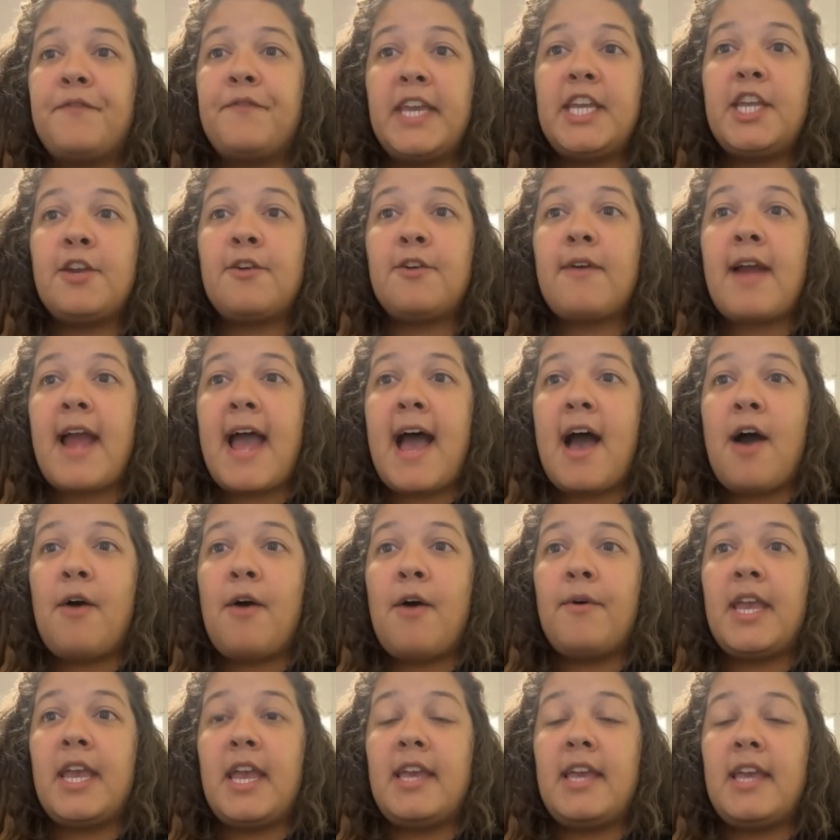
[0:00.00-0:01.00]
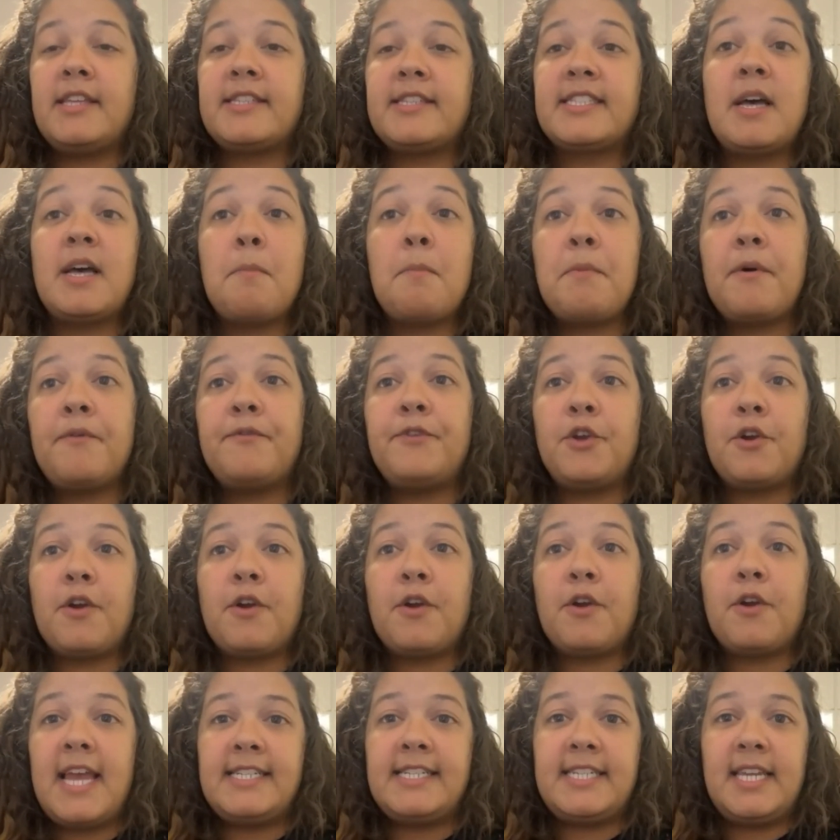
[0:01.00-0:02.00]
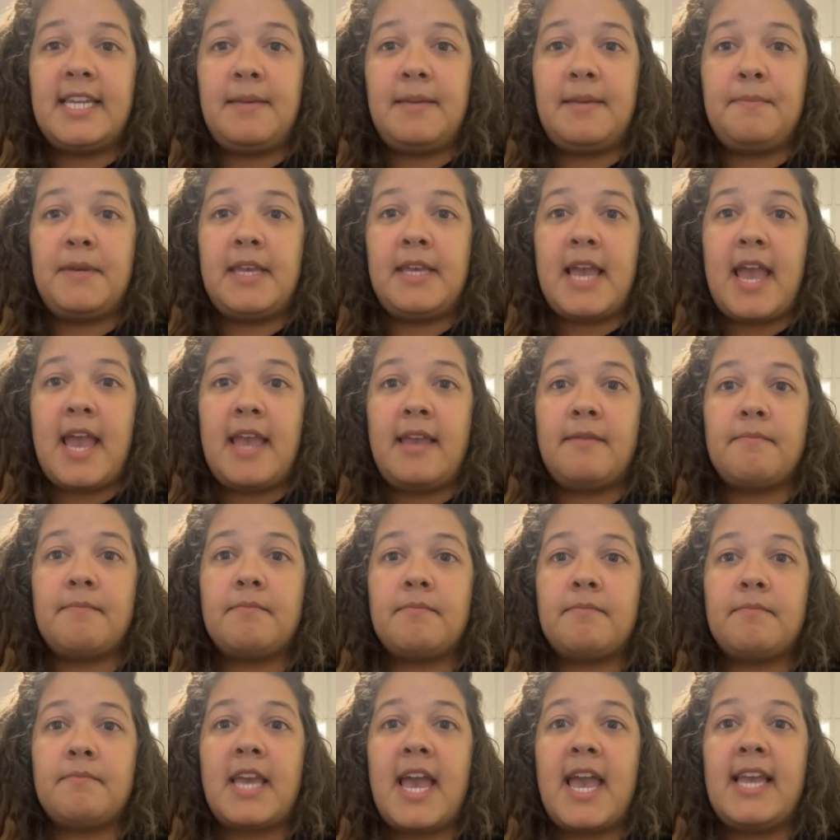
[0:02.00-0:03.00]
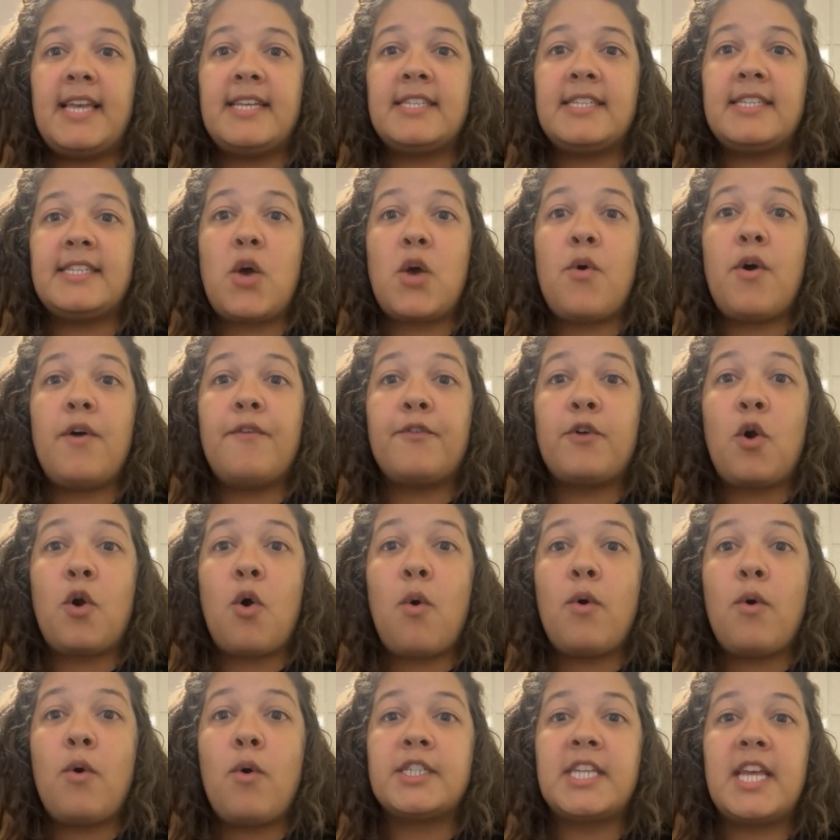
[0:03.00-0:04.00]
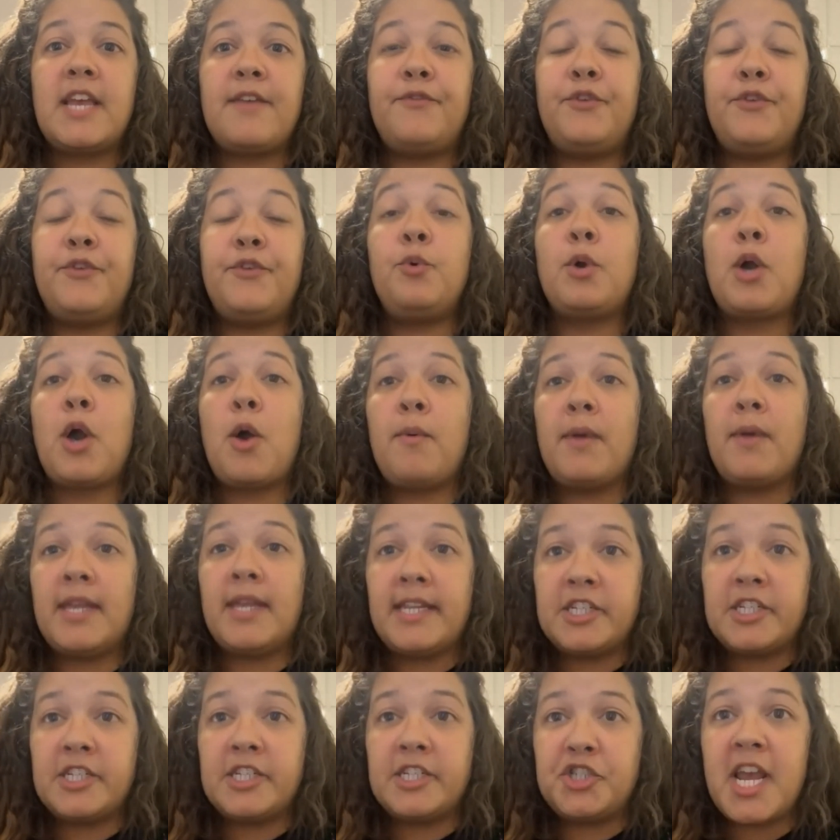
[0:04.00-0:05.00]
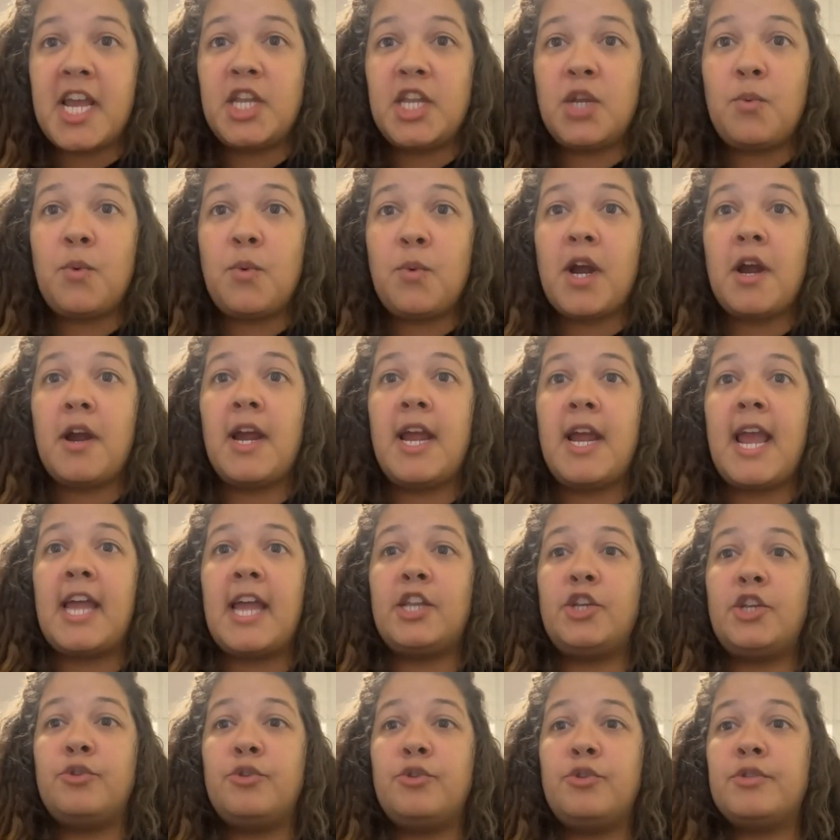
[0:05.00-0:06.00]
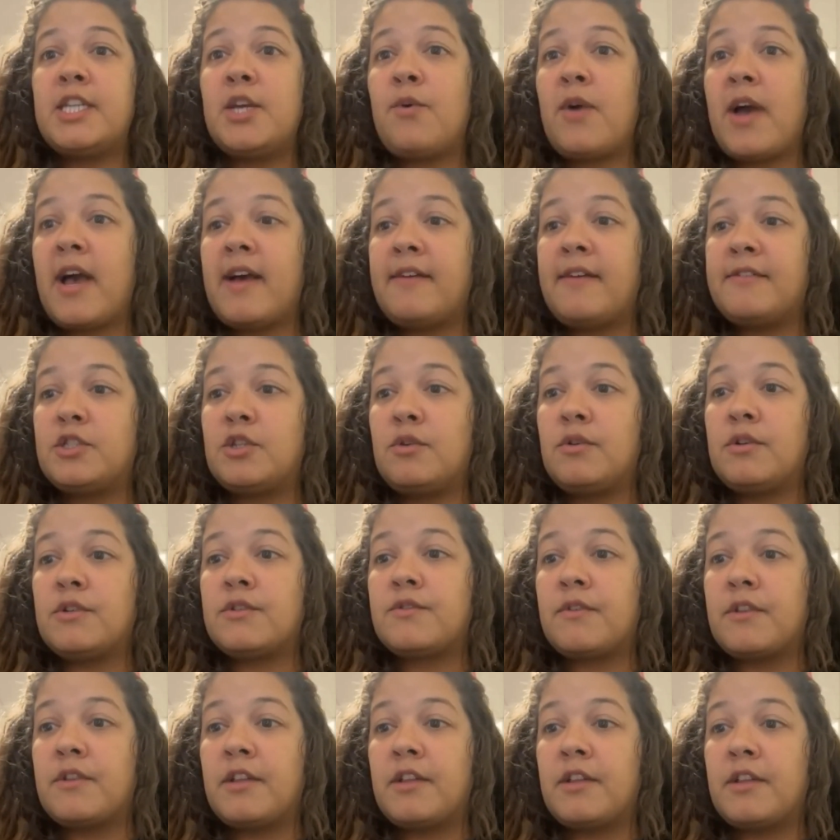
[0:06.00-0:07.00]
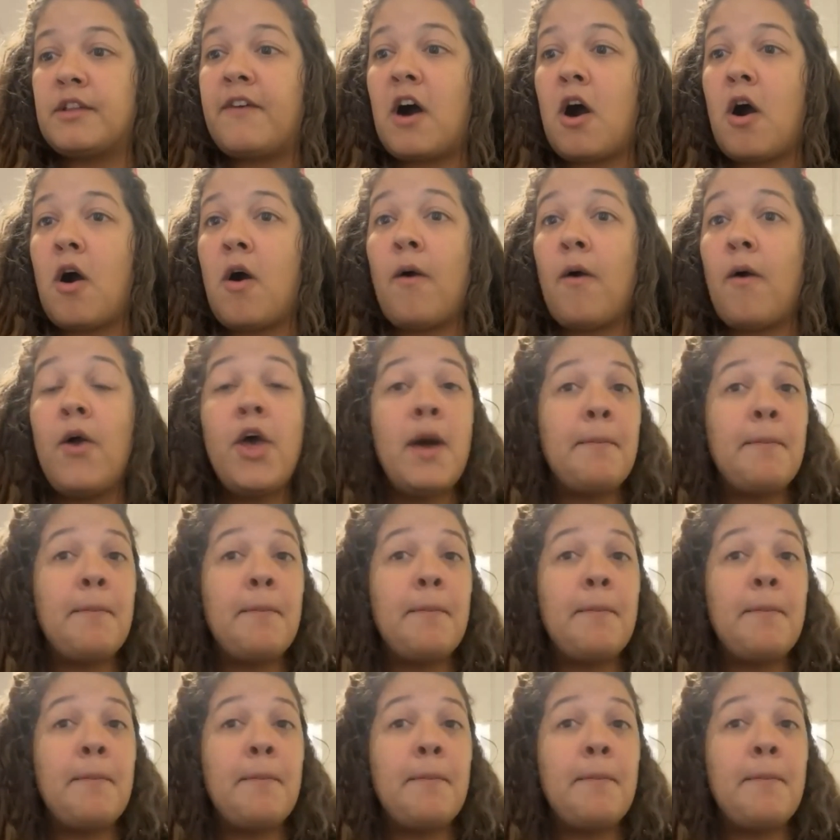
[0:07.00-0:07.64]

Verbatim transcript: figure out some of your ed TPA. Okay, so of course, if you go in in January and you still have students from the fall,